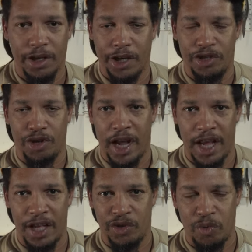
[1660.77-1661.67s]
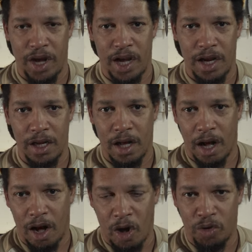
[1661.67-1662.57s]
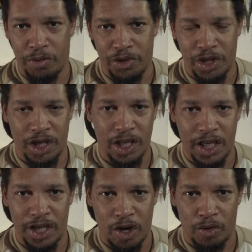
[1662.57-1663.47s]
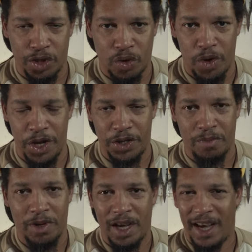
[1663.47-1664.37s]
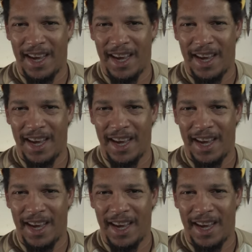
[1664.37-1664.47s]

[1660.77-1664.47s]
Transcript: Get your hands wet, hold them gently, don't squeeze them,